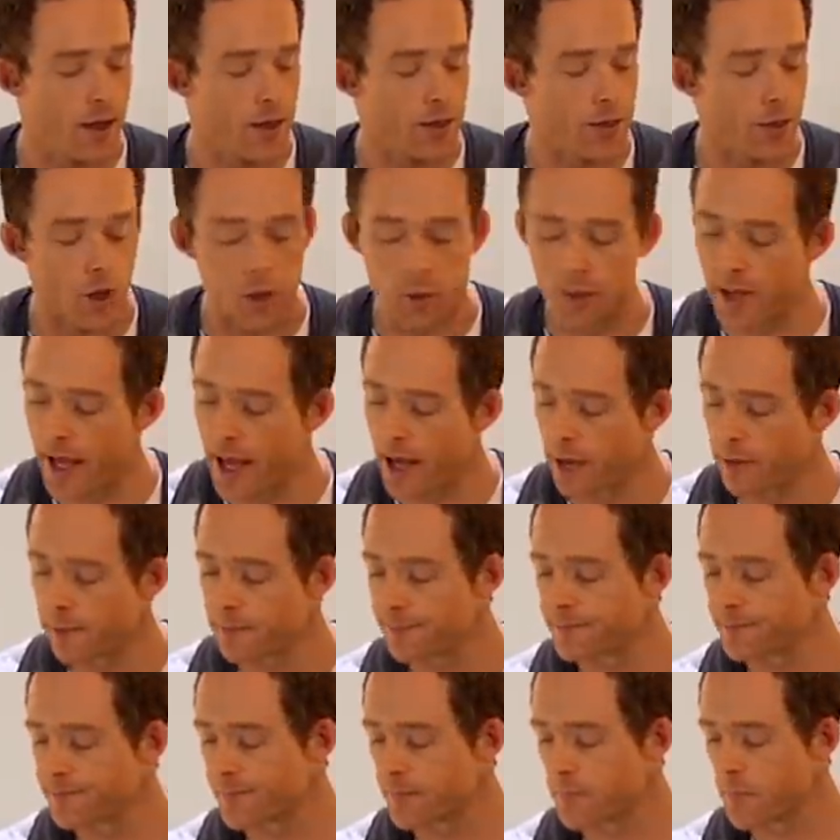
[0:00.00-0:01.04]
Throw them
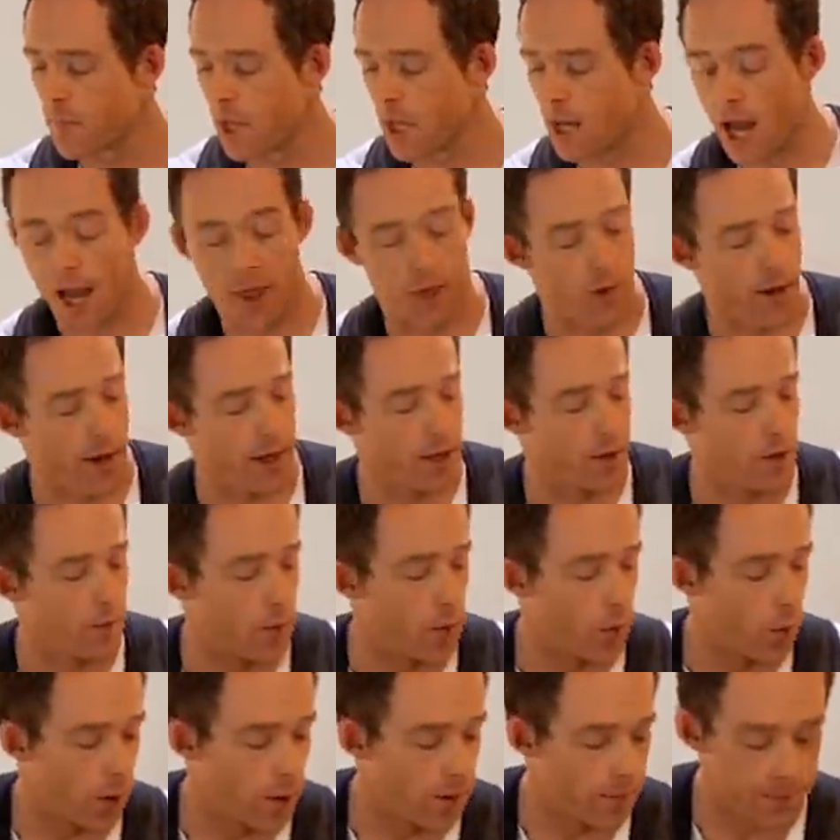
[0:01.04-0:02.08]
down on either end of the
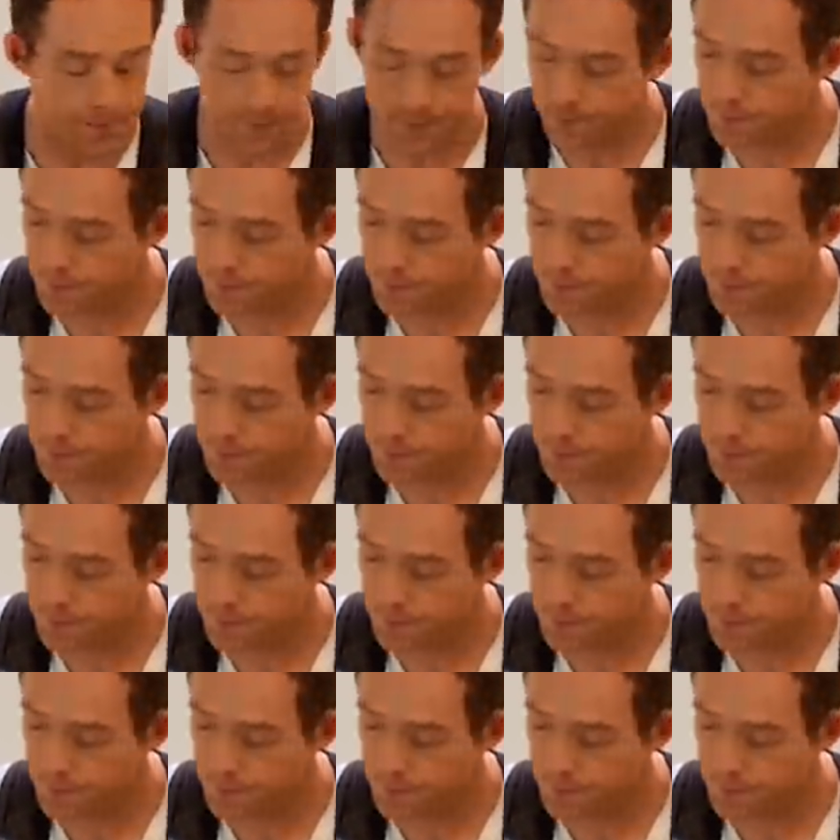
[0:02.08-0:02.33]
board